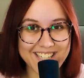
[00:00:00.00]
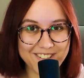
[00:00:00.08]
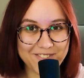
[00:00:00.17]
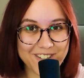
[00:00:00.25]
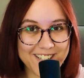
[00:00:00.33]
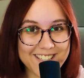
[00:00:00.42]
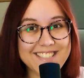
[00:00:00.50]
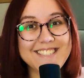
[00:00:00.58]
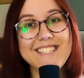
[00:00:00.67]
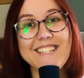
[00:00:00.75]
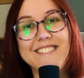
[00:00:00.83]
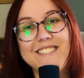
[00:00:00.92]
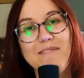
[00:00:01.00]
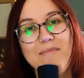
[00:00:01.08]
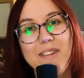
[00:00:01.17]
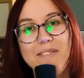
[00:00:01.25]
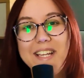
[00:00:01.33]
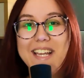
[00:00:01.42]
Hi folks, it's
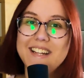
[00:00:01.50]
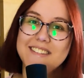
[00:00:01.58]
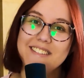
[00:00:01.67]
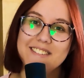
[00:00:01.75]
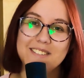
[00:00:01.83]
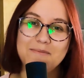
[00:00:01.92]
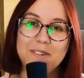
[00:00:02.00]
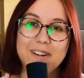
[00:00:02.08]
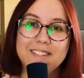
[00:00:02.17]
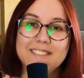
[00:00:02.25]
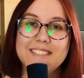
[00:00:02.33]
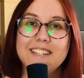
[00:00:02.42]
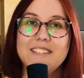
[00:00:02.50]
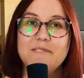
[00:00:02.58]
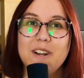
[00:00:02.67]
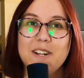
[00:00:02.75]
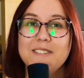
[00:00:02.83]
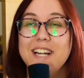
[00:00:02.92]
Simply Me and this is Miraculous
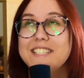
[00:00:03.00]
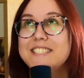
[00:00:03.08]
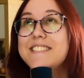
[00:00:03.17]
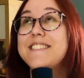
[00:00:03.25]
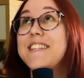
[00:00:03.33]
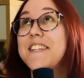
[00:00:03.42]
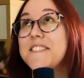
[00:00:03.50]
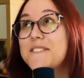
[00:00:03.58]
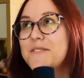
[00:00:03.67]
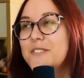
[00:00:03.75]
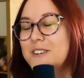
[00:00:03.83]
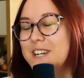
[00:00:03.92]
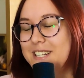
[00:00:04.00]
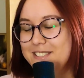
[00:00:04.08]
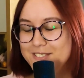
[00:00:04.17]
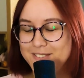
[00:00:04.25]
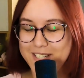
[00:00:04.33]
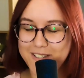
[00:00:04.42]
Ladybug Reaction Season 4,
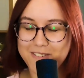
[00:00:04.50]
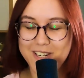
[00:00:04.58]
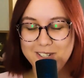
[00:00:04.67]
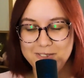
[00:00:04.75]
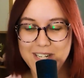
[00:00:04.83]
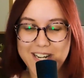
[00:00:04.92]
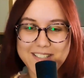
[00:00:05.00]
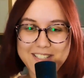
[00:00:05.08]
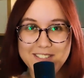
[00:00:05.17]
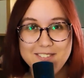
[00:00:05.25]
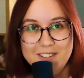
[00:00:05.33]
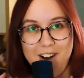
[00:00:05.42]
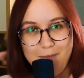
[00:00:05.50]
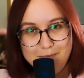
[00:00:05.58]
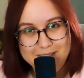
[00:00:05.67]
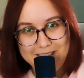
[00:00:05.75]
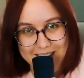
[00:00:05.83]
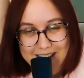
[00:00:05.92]
and today we are reacting to
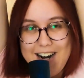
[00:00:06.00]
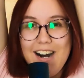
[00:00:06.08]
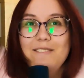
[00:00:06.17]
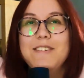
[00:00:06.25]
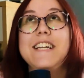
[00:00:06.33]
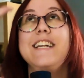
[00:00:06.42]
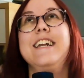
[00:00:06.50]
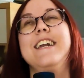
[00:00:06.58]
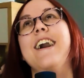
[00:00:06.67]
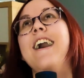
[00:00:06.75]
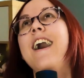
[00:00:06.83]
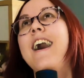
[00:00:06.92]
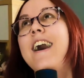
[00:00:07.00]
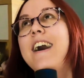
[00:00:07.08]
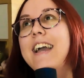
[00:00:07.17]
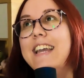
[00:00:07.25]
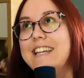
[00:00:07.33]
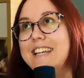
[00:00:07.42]
Optigami,
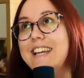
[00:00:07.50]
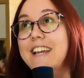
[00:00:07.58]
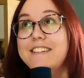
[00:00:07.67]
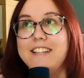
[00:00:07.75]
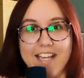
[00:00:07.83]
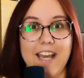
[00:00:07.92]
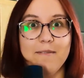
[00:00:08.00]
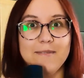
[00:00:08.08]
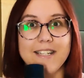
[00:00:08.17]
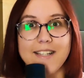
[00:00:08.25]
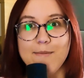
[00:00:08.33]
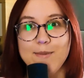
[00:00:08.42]
aka the Gabenath